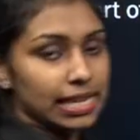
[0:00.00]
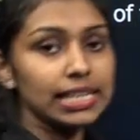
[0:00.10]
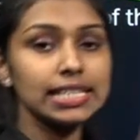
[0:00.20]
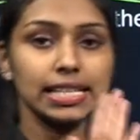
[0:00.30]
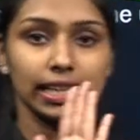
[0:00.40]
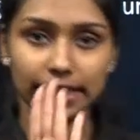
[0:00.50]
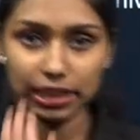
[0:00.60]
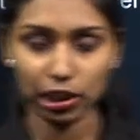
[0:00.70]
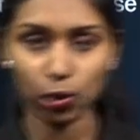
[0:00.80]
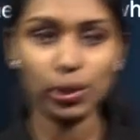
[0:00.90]
that it
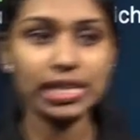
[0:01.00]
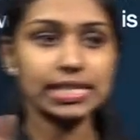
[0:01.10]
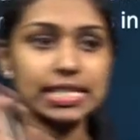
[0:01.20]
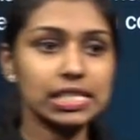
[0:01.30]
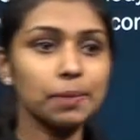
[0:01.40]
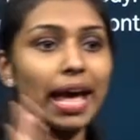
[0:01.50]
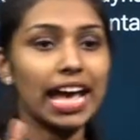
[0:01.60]
including system